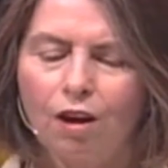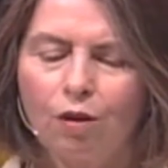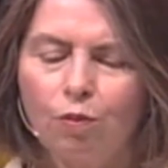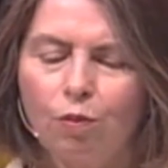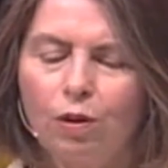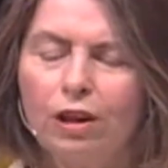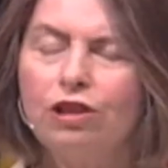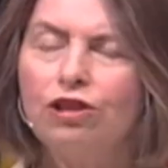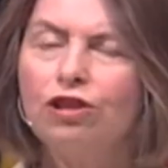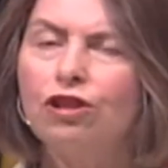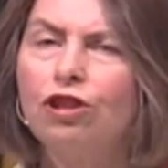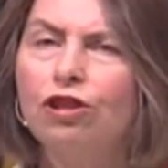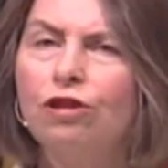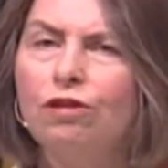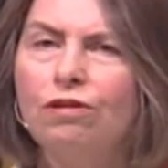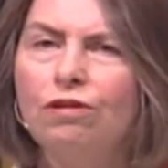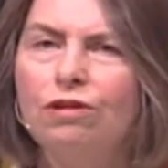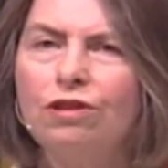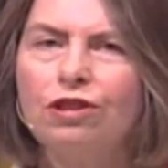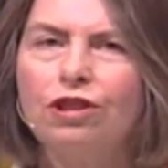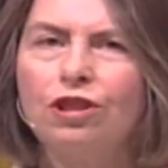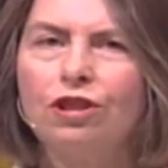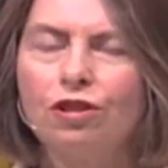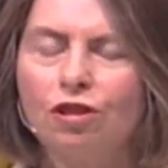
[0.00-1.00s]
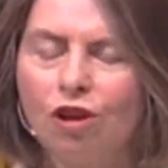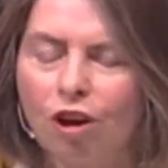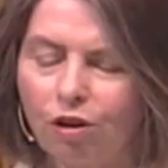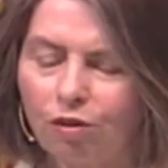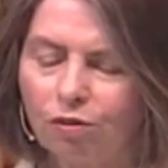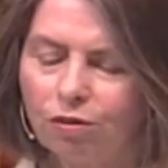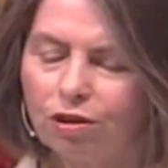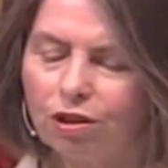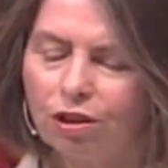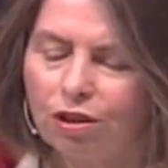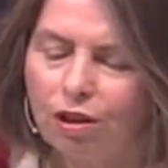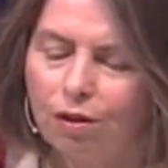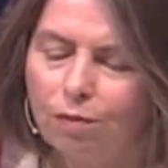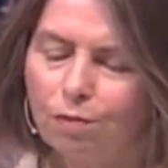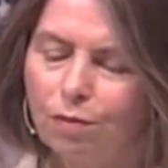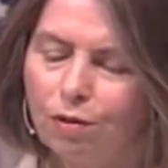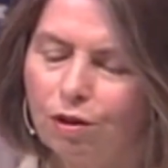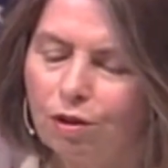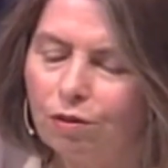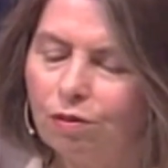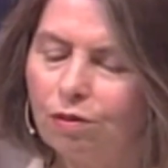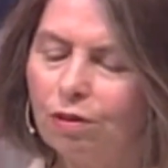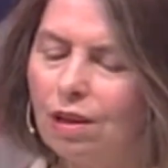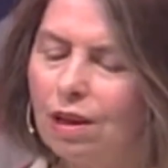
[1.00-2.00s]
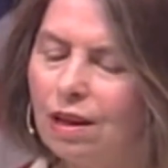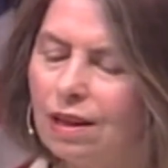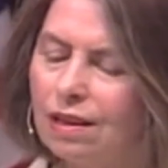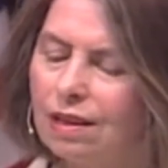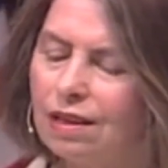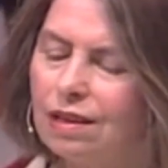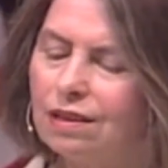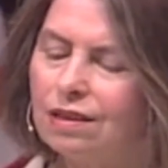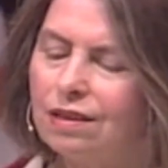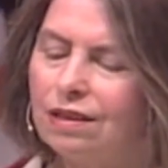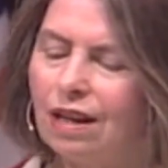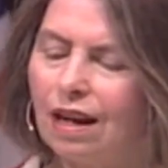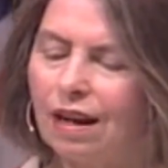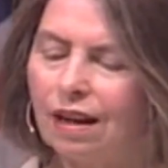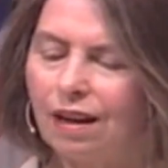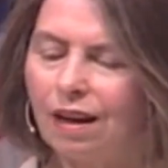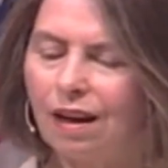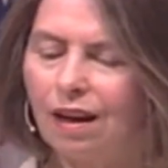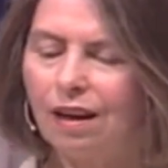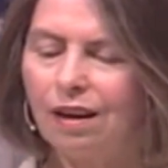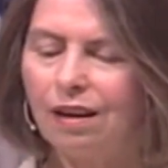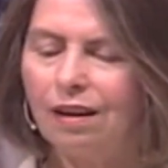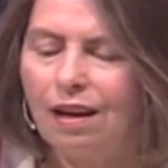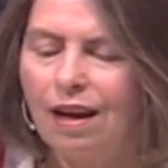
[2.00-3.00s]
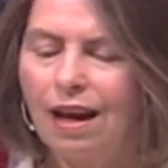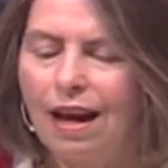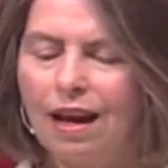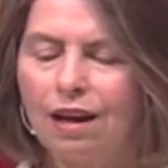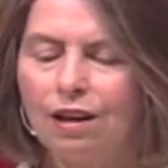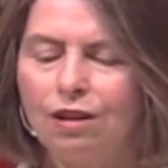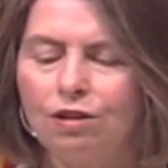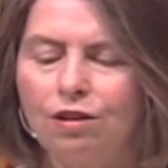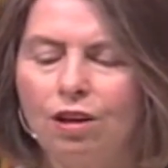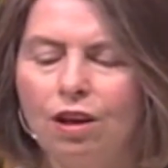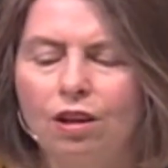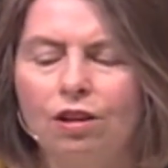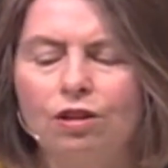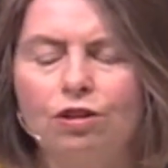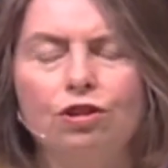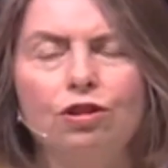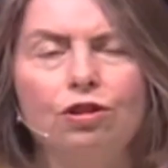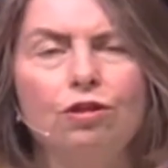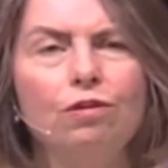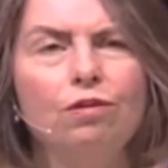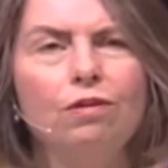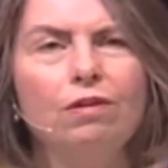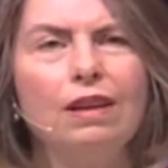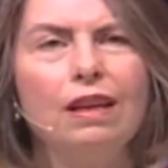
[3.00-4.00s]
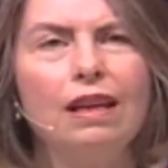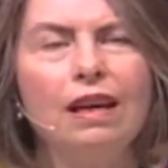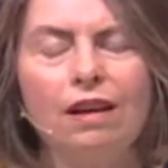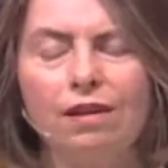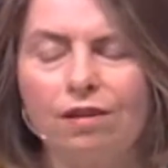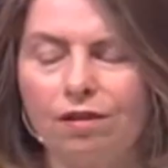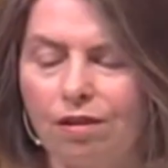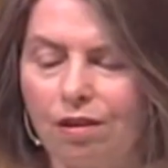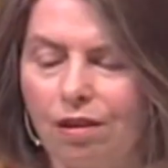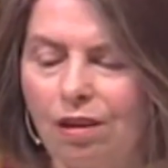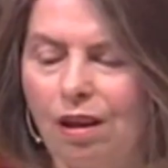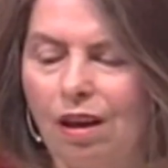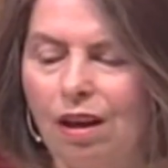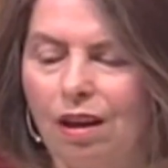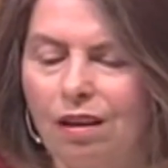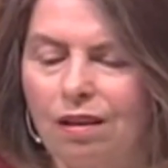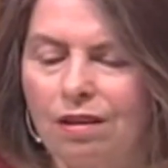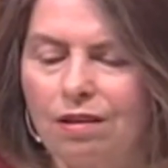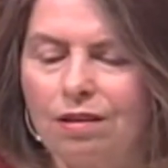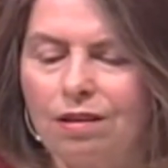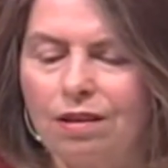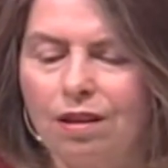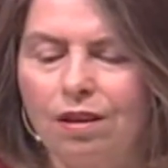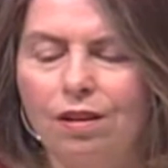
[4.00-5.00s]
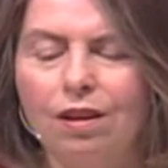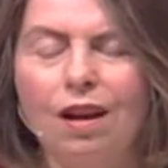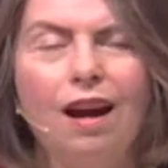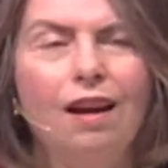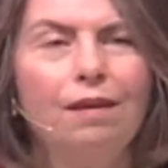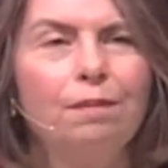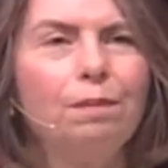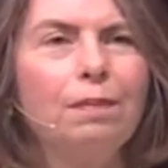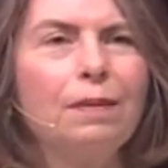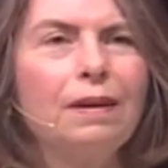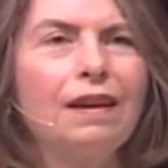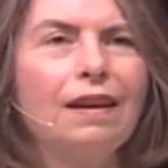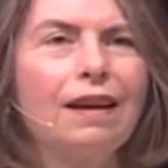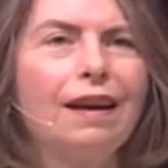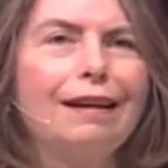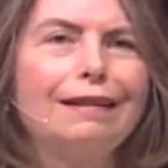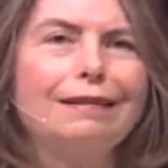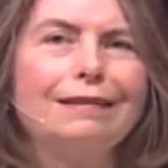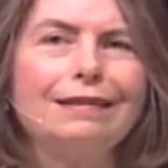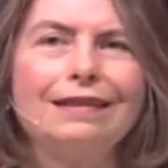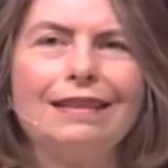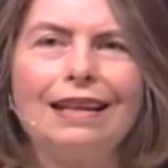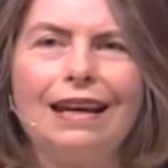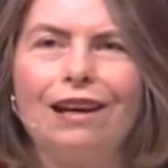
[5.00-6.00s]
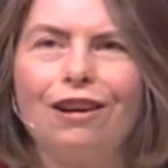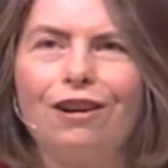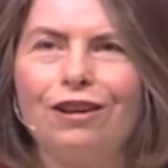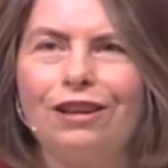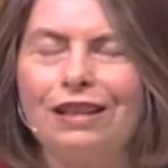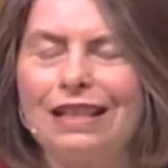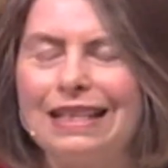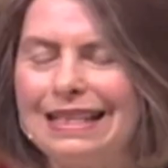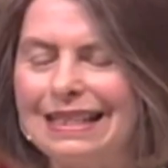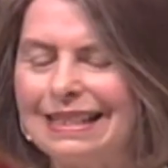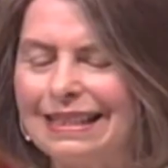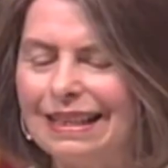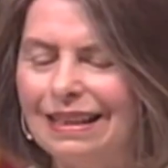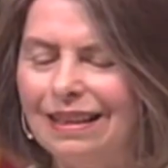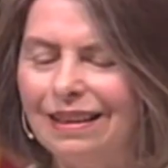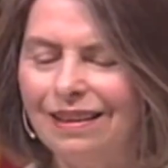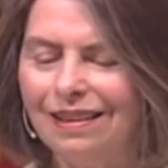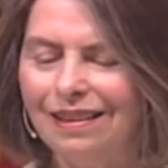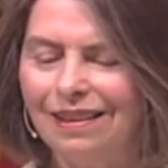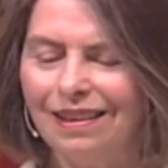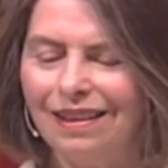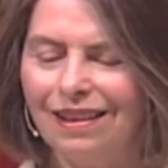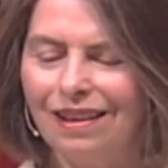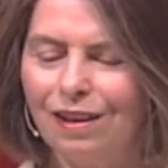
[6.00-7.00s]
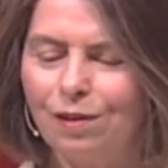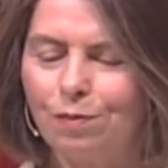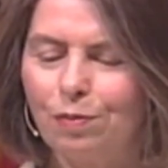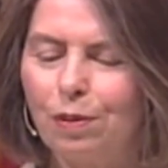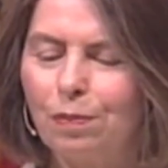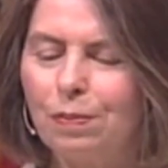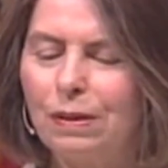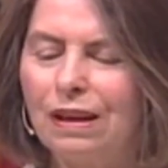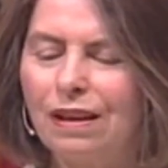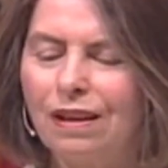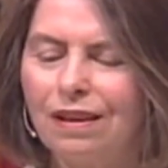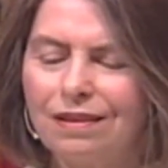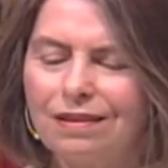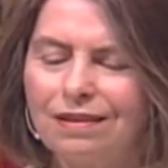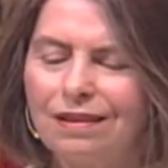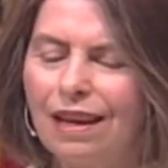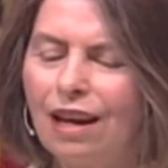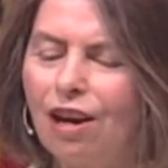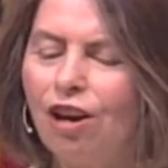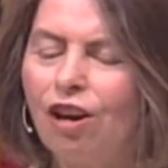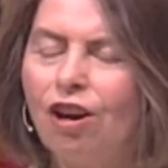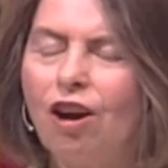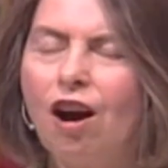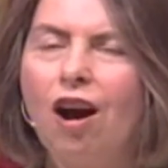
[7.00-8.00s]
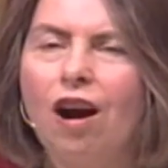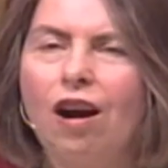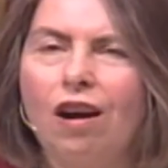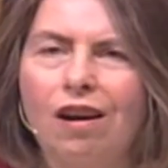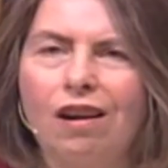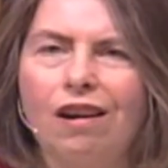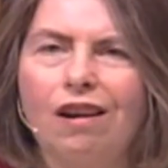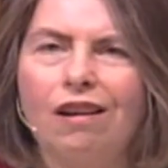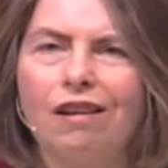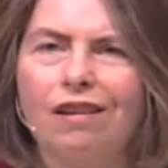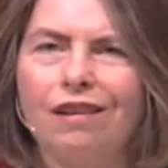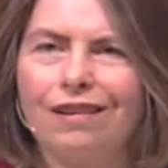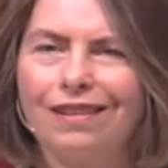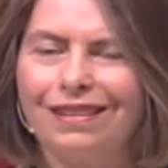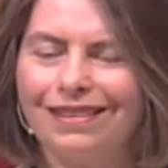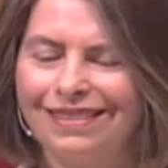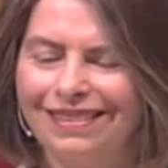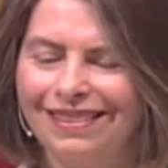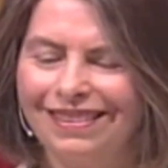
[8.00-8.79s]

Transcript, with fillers: We choose to go to the moon in this decade and do the other things, not because they are easy, but because they are hard.